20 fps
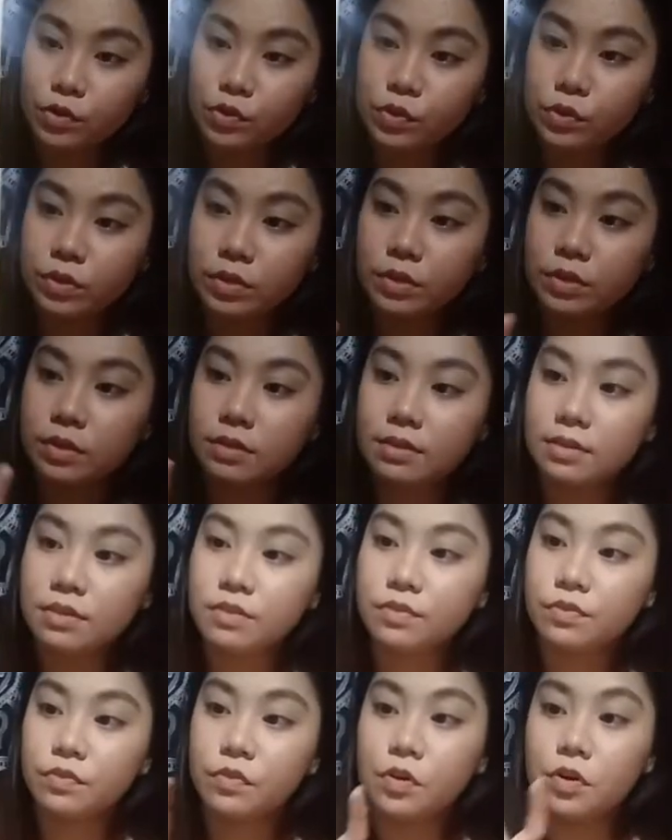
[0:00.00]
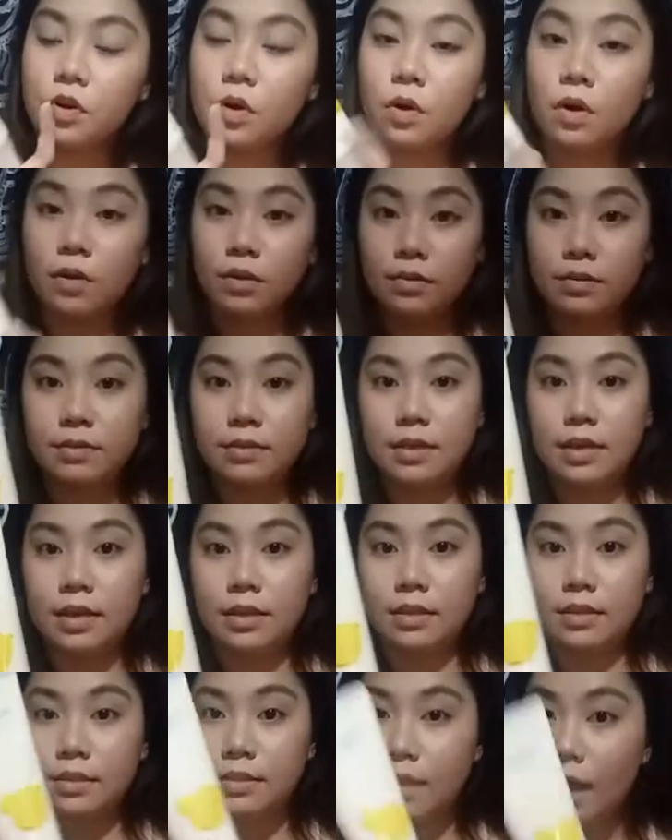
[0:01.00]
So this is for all
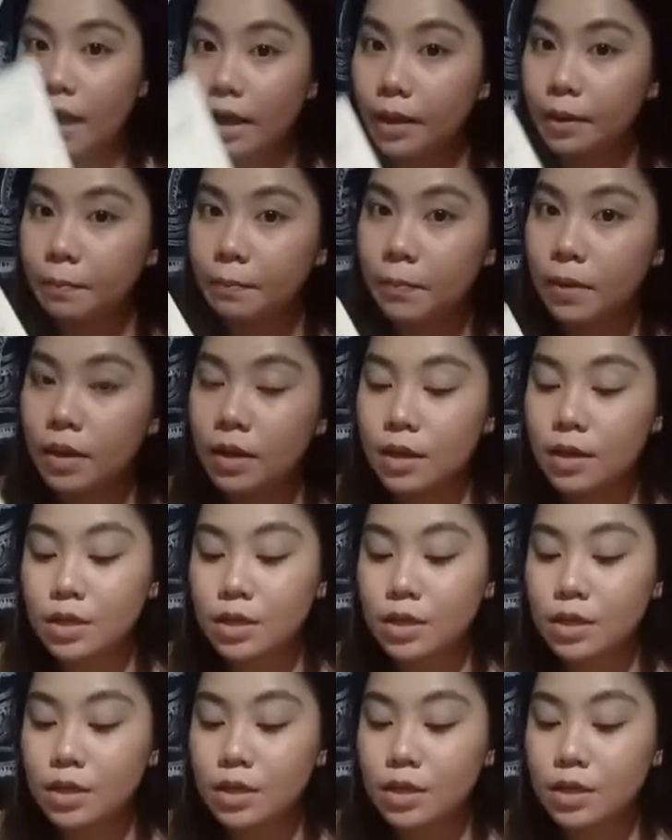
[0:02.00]
skin type.